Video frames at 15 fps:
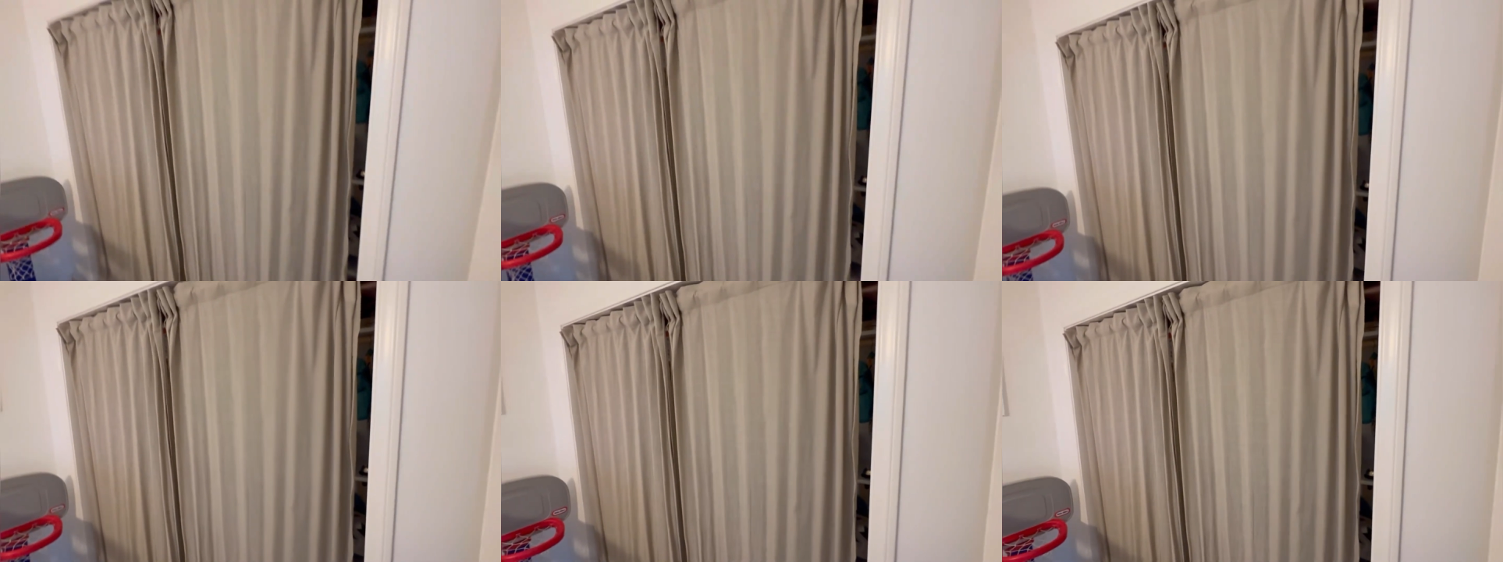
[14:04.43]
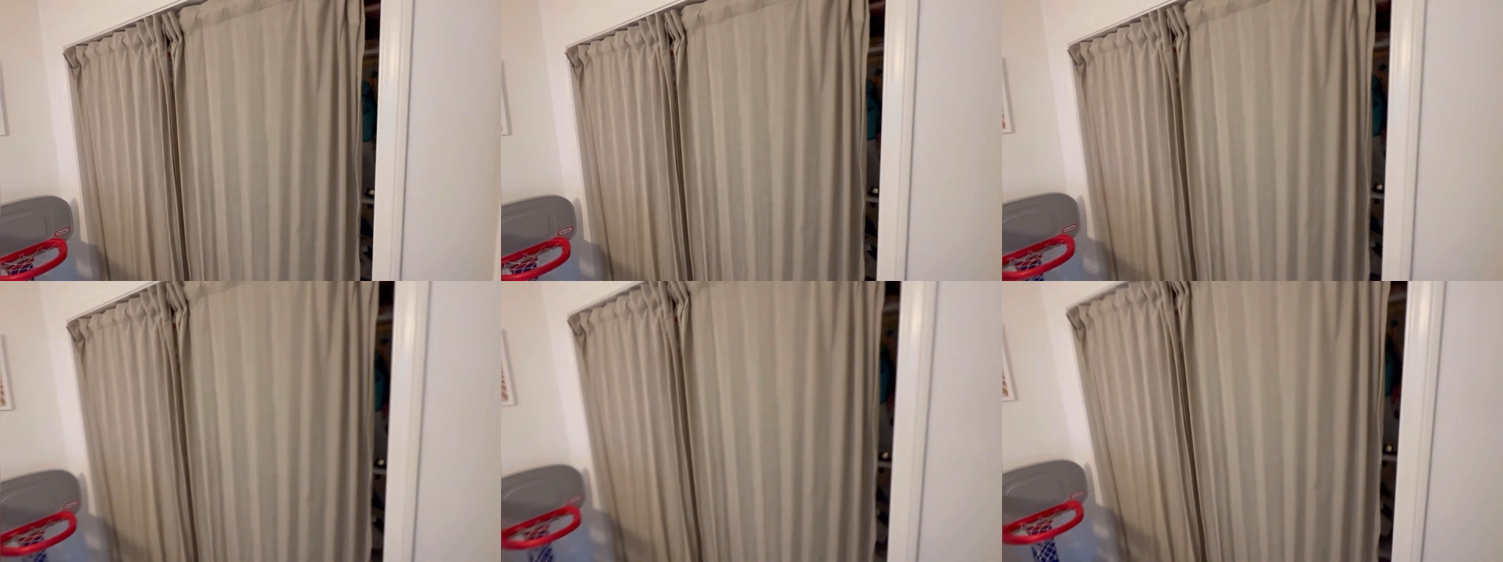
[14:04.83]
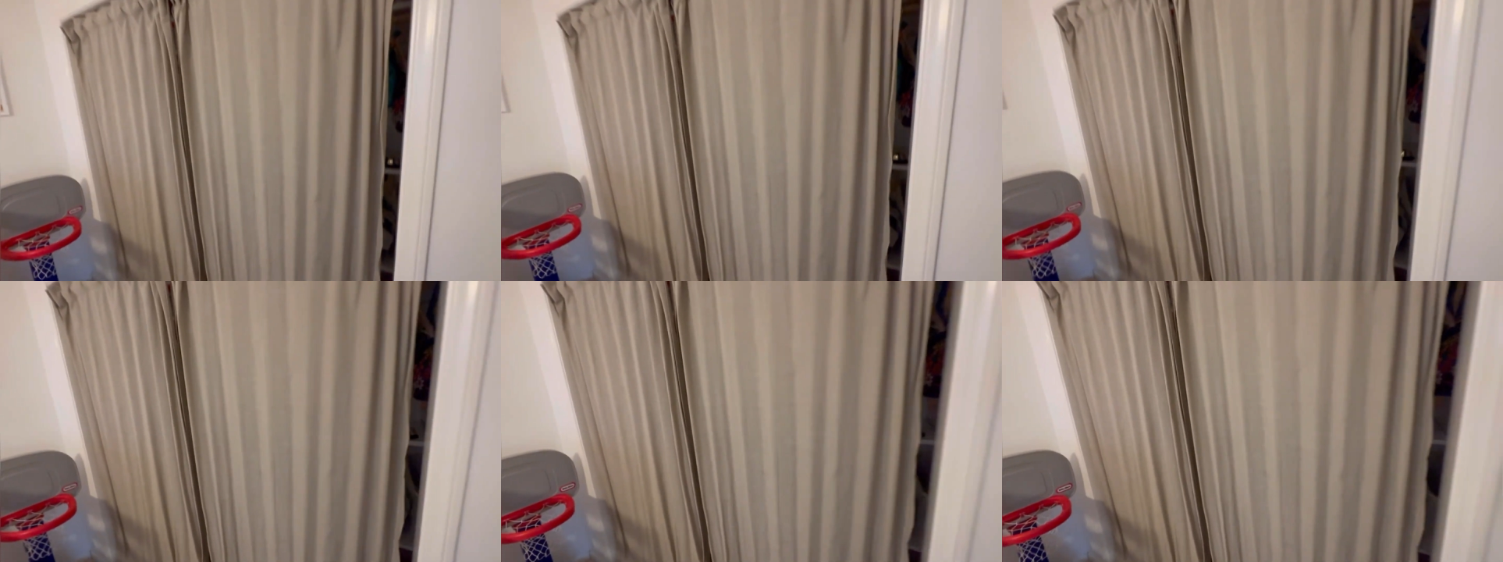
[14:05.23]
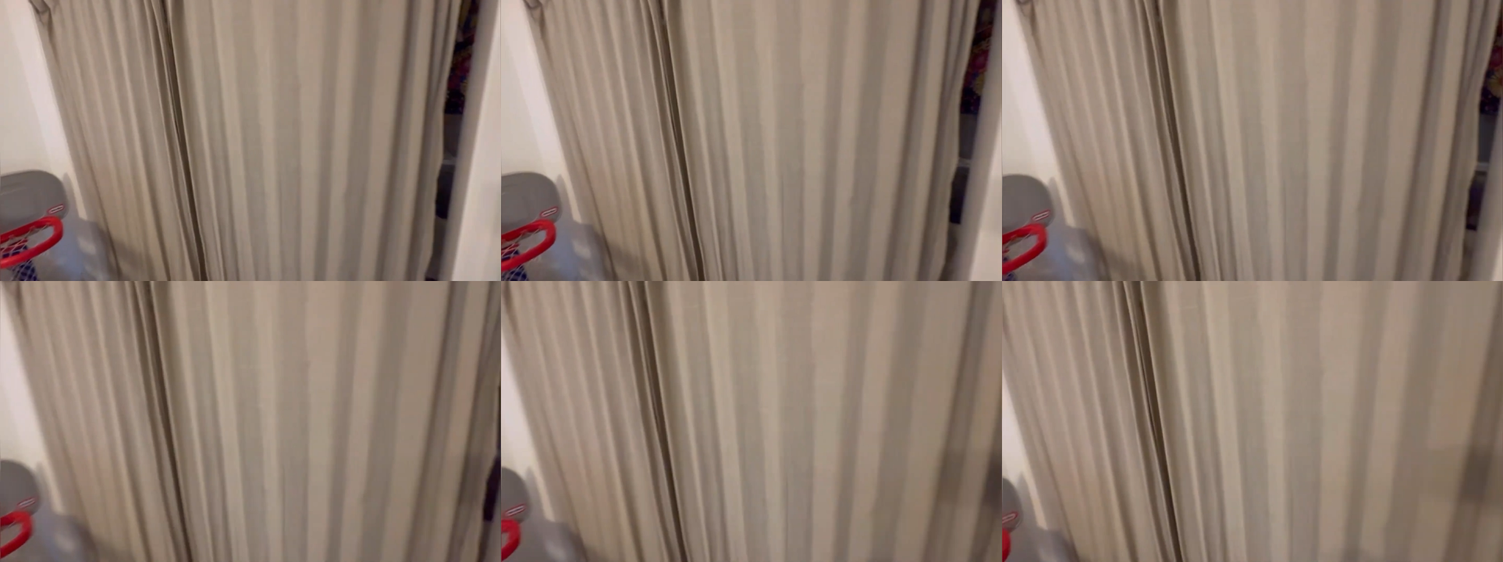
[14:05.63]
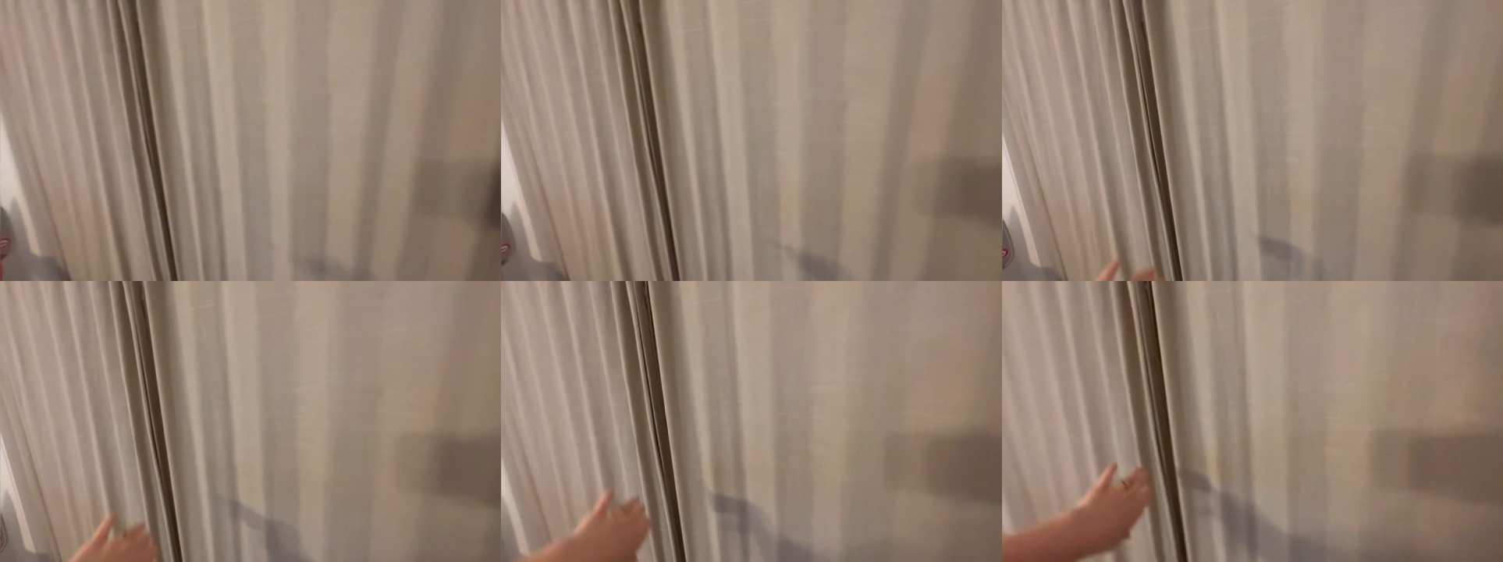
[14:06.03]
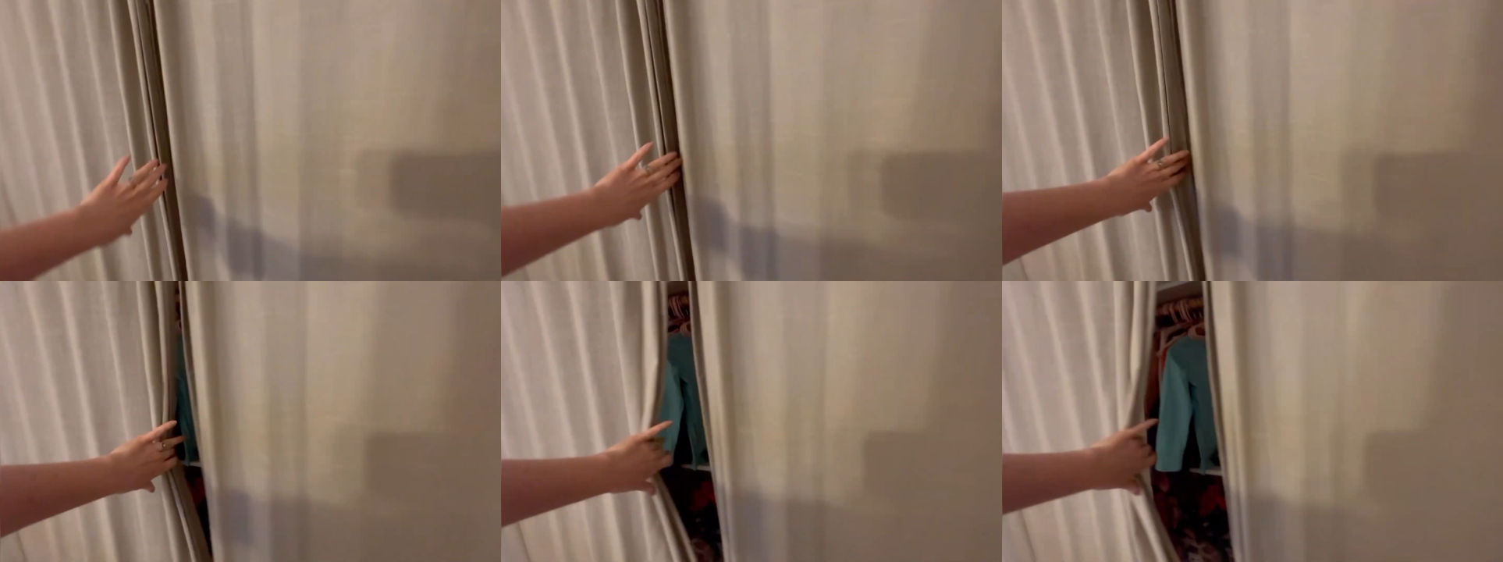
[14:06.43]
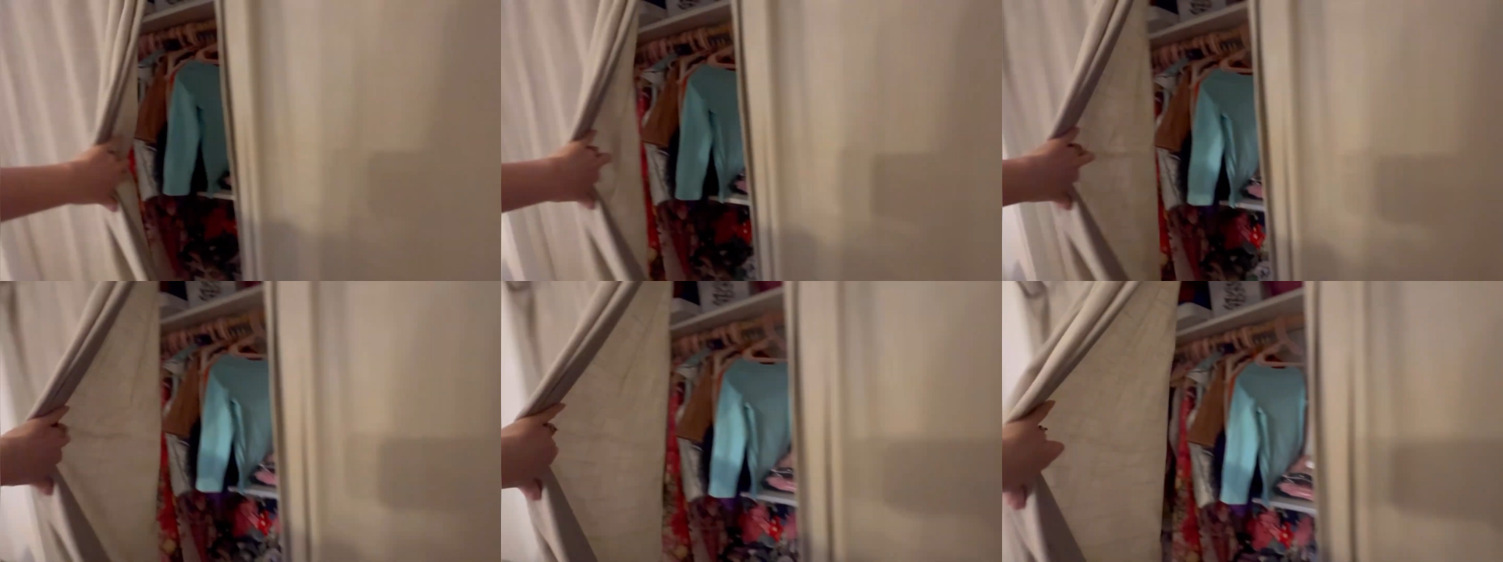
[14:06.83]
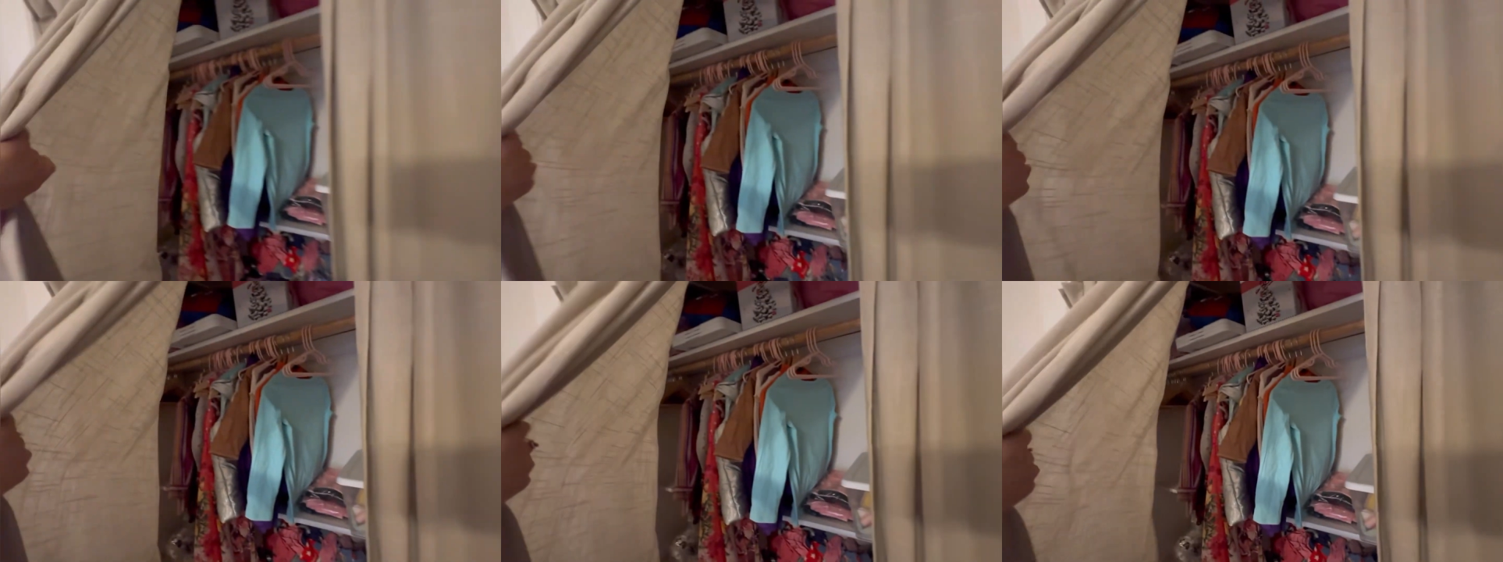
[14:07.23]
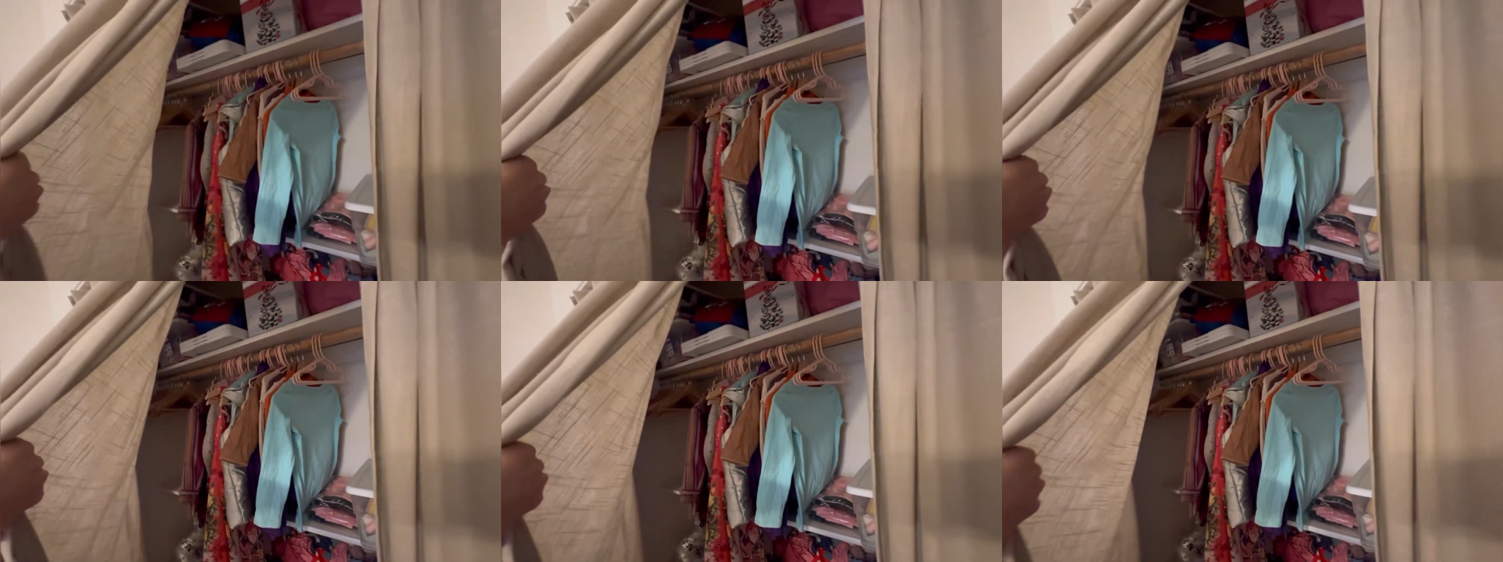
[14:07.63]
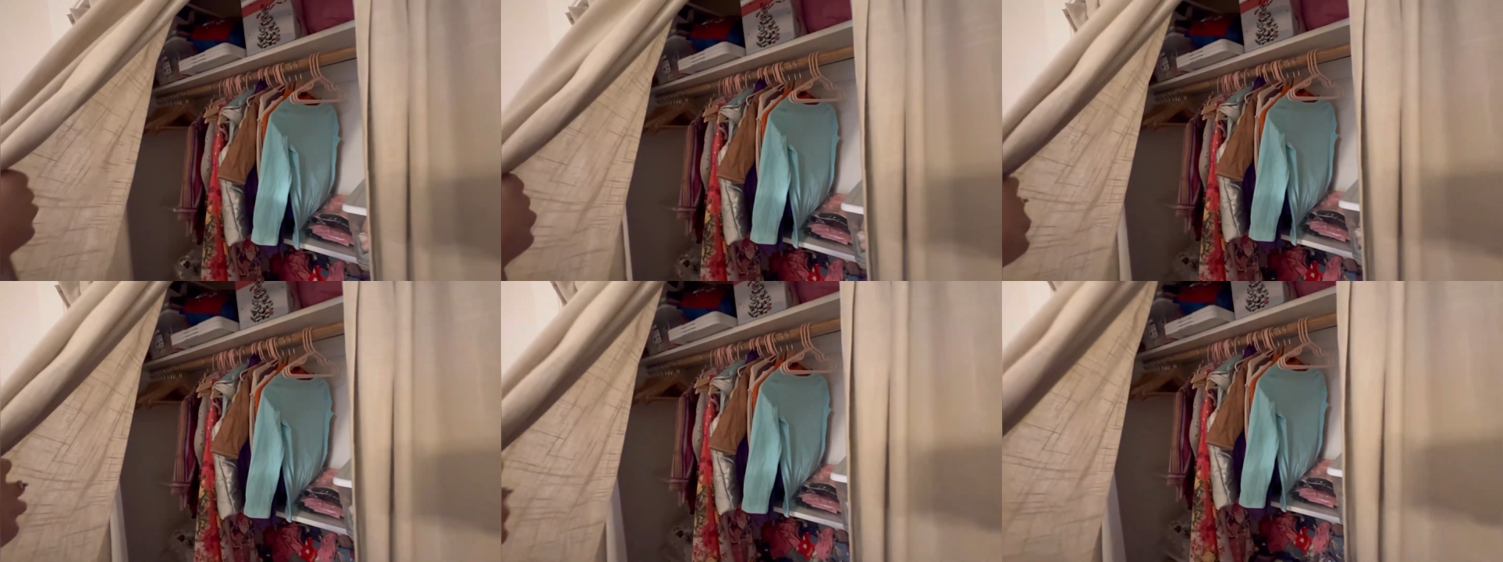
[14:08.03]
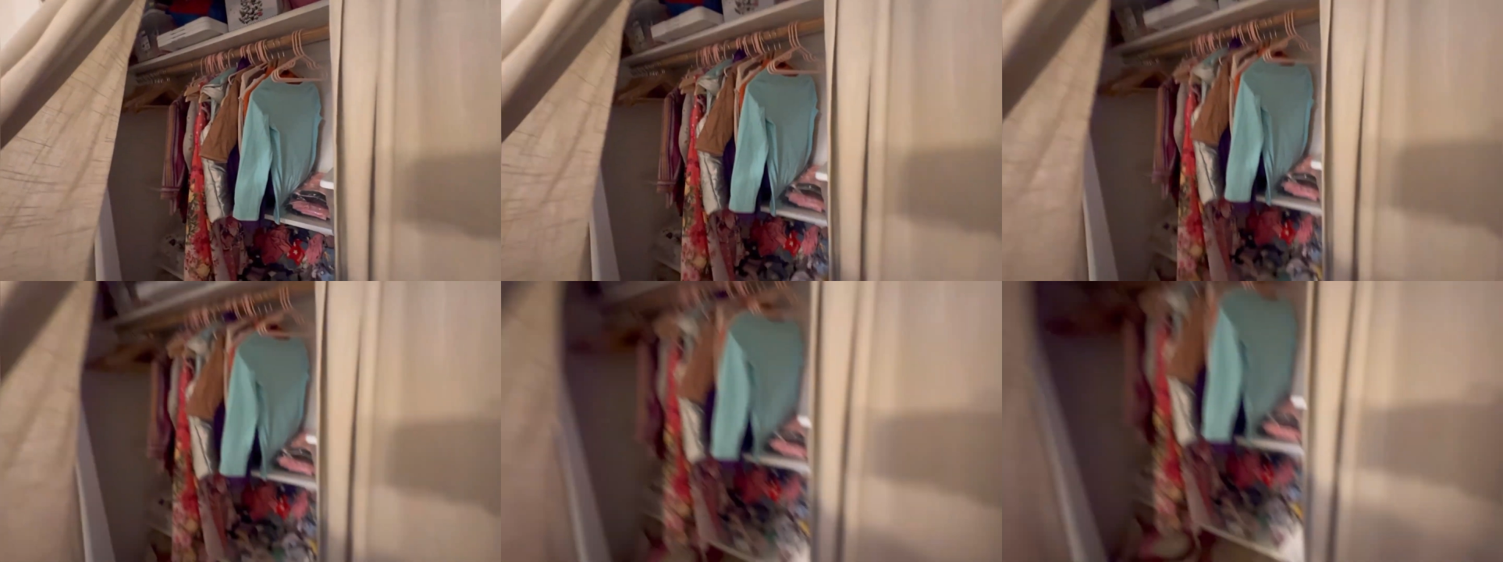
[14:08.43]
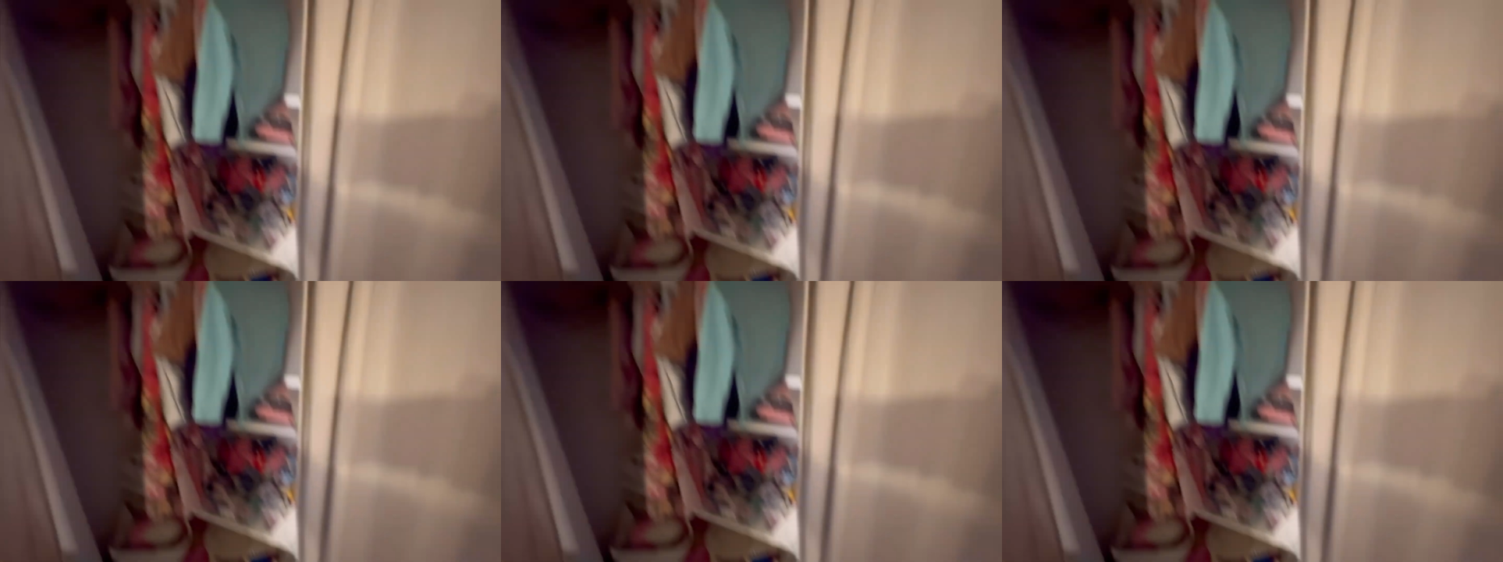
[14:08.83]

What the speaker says: (no speaker visible)